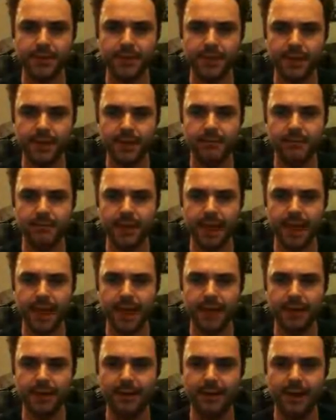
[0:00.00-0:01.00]
Yep,
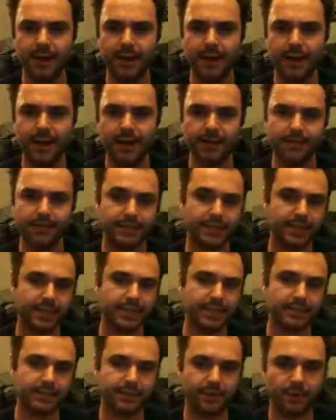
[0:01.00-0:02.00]
and
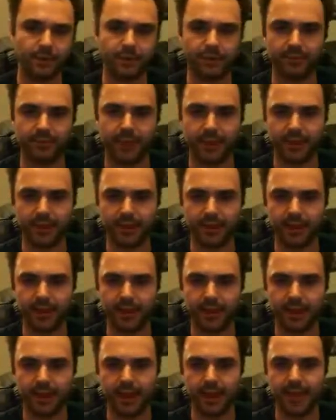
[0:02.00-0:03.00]
potentially a forward threat.
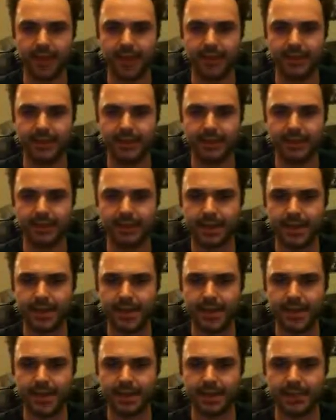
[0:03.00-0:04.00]
And he's
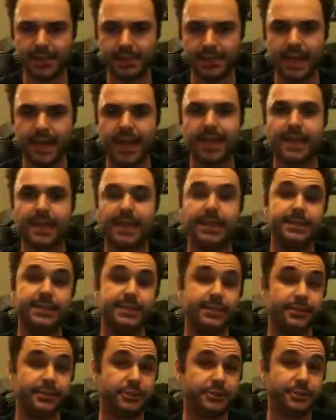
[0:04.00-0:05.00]
taking his
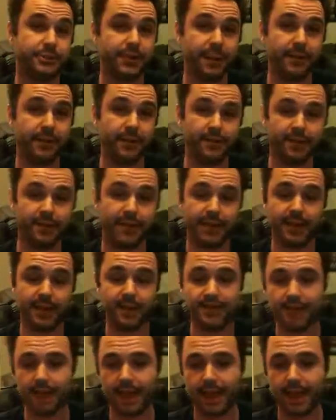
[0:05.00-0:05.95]
centurion devastators